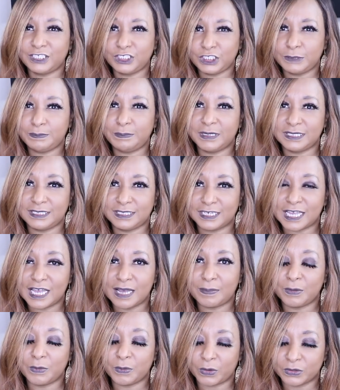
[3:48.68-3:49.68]
she missed a
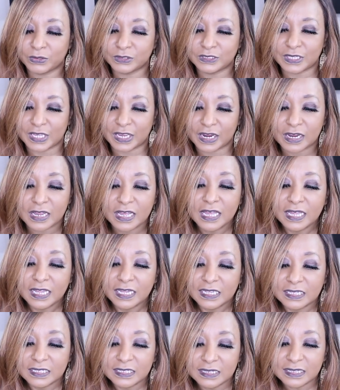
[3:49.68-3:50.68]
couple words there.
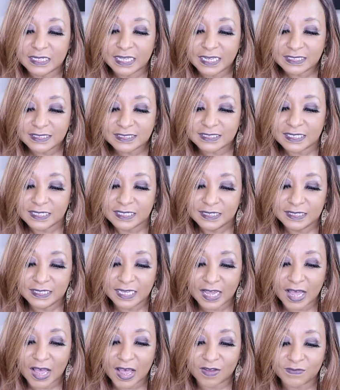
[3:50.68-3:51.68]
Let's
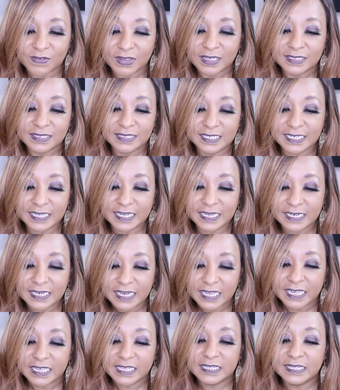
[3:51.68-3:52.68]
love, lead,
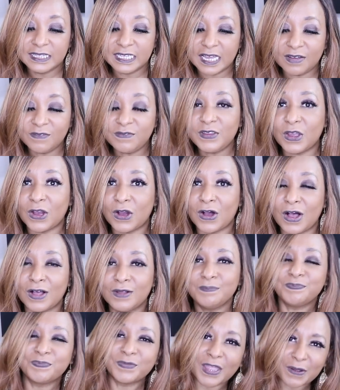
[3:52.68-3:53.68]
love
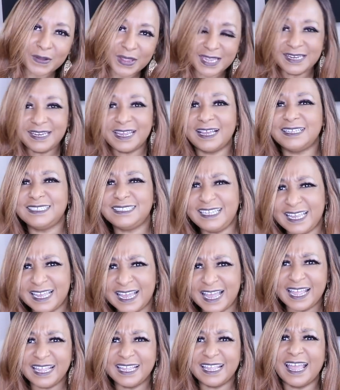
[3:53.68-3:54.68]
y'all. Okay, now, yeah,
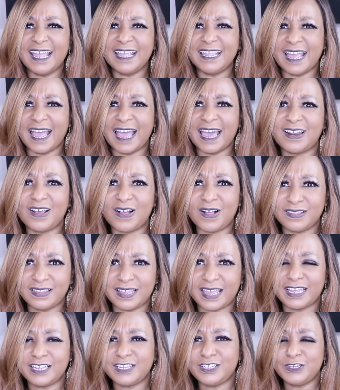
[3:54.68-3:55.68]
I got all
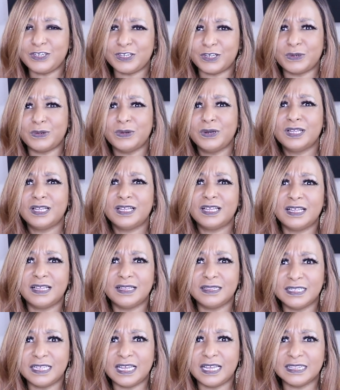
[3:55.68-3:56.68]
that, you know,
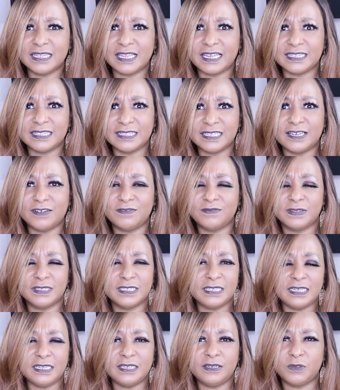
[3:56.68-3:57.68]
let love
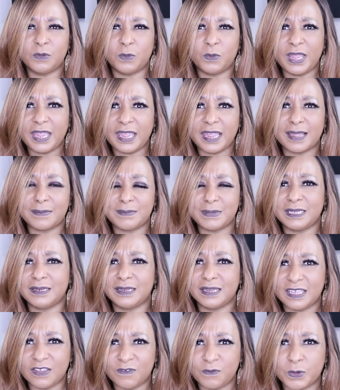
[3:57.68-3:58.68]
lead the way. I
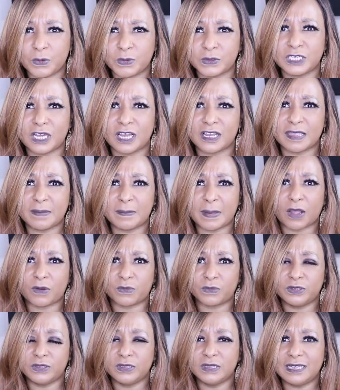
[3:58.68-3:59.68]
mean, if we were talking
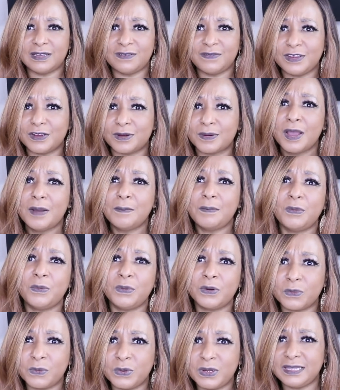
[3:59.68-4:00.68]
about real love here, but
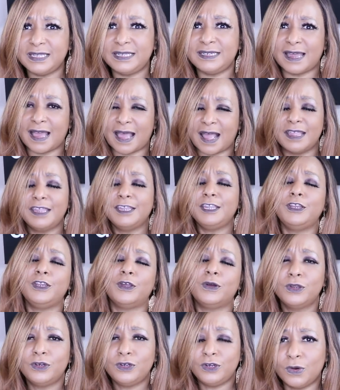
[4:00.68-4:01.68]
we're really not, you
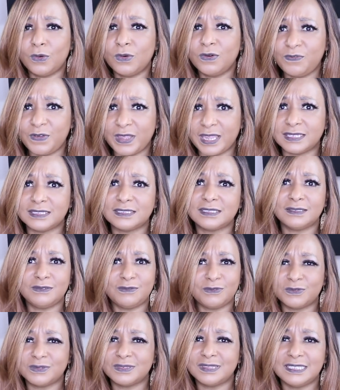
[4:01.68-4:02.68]
know, no offense.
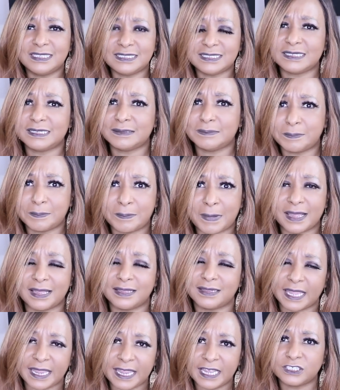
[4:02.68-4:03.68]
Listen,
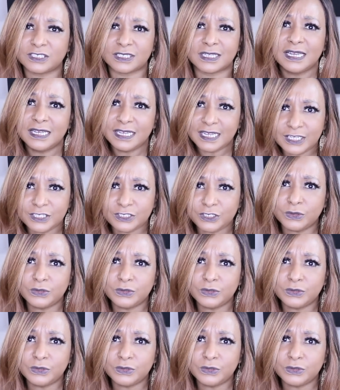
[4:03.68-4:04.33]
Angela, he's